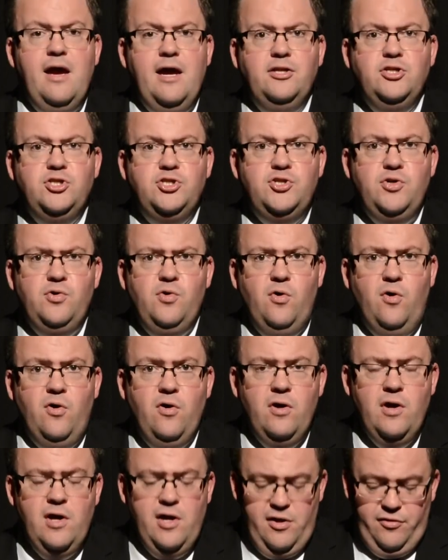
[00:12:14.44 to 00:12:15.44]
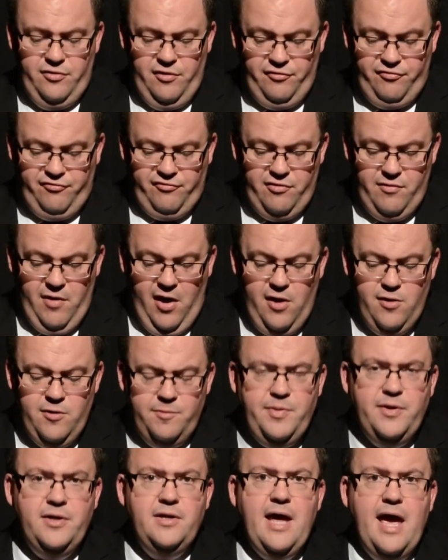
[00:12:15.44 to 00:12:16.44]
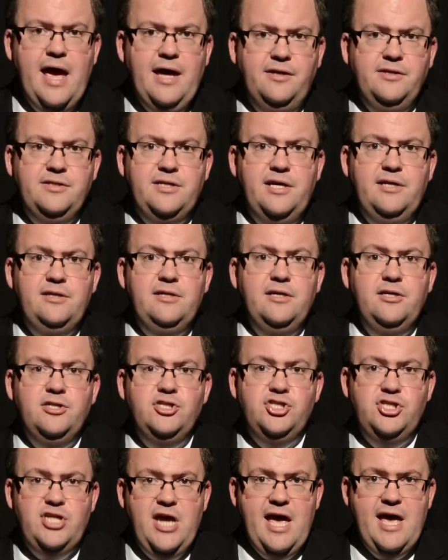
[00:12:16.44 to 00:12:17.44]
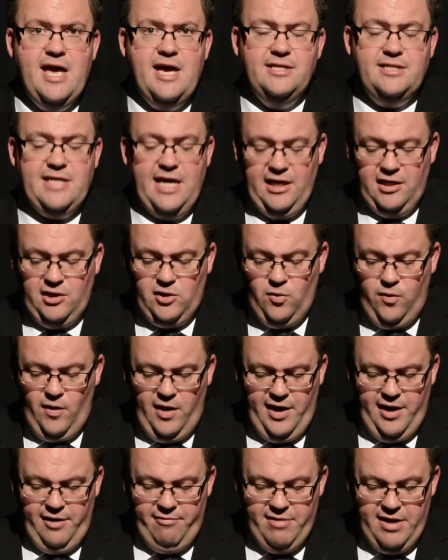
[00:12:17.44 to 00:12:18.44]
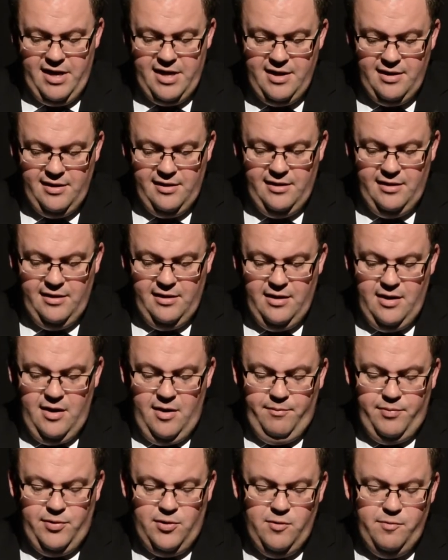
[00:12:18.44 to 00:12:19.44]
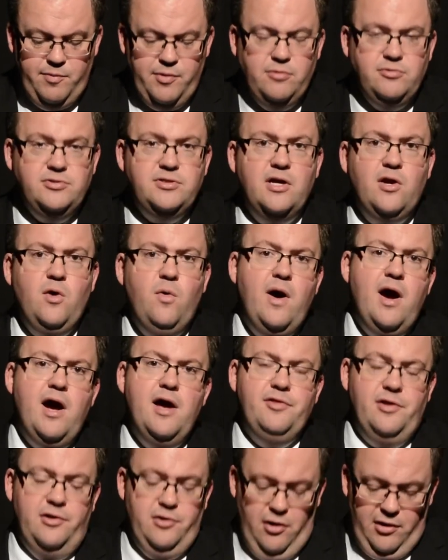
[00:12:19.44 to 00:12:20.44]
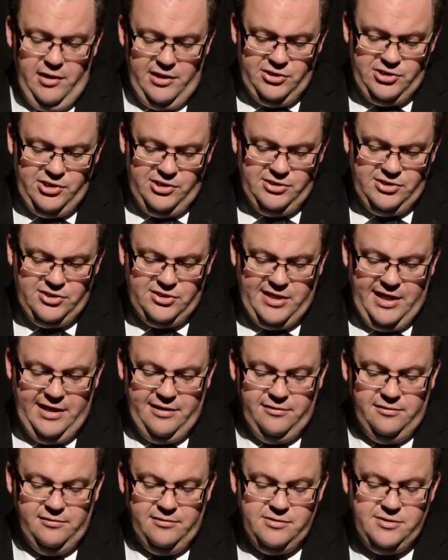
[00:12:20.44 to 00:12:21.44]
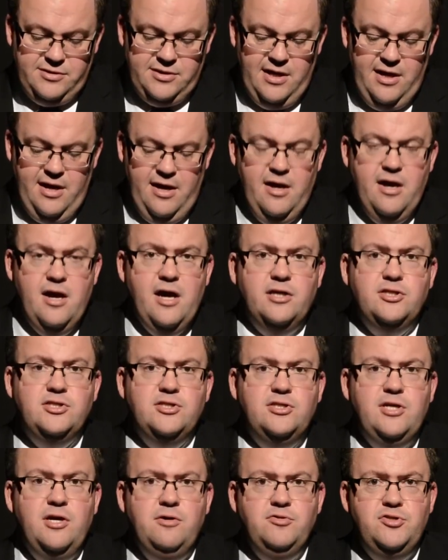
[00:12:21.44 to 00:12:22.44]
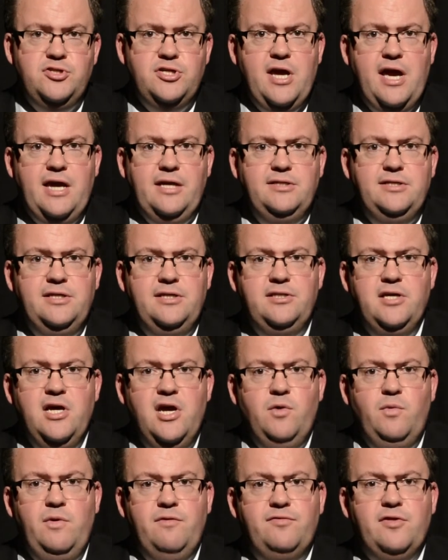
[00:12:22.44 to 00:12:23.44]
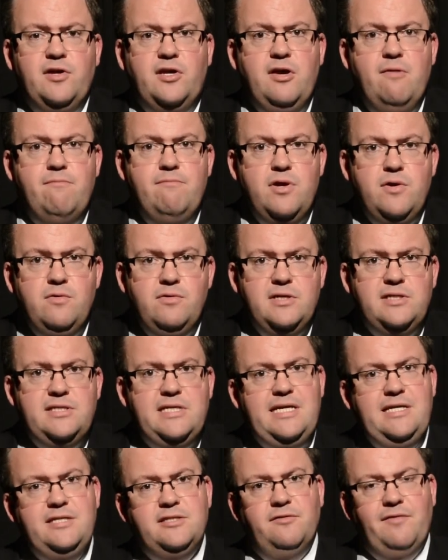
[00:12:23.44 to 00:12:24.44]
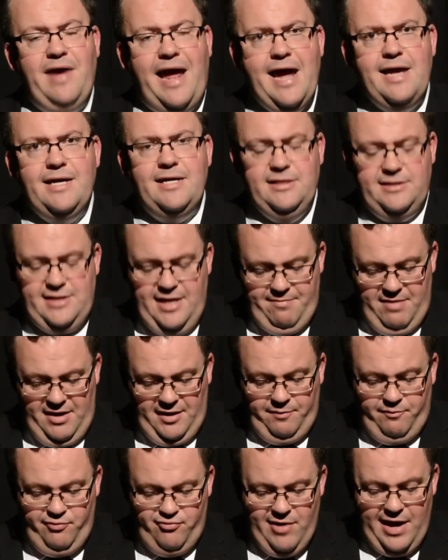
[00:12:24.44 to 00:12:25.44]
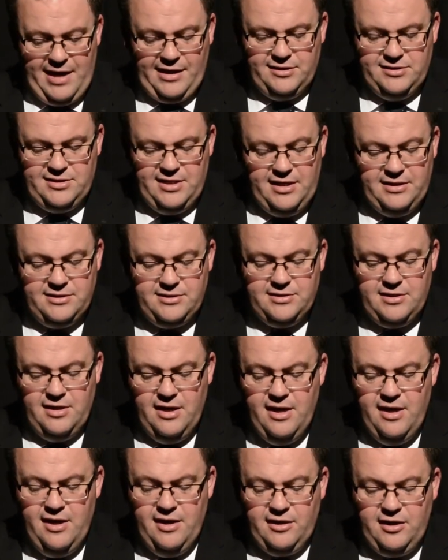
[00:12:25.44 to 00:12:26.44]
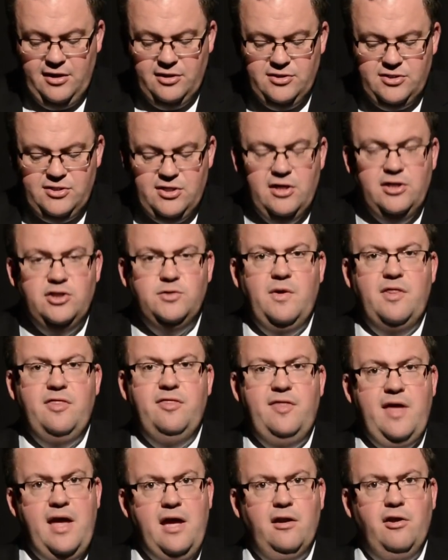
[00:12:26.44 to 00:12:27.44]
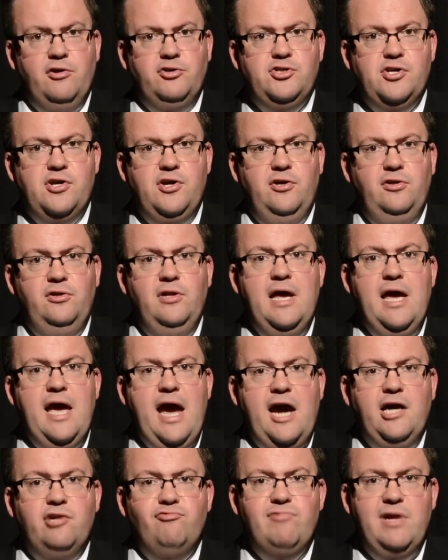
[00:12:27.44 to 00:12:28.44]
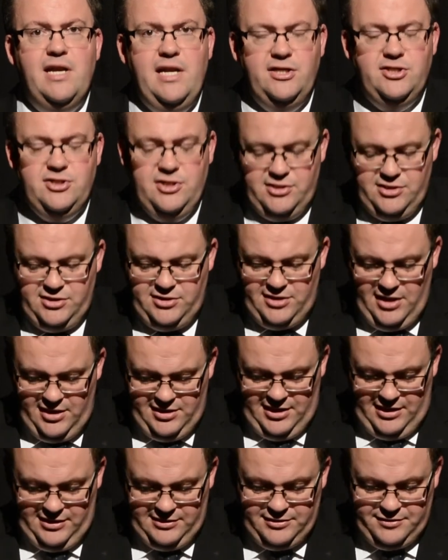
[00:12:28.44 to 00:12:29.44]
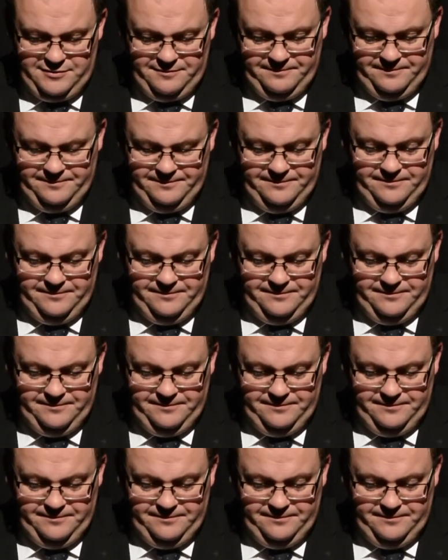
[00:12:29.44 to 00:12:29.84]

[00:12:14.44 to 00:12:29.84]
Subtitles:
Ensure that through open-ended, shared inquiry, pupils acquire the knowledge and skills associated with the communities of academic practice concerned with theological and religious studies.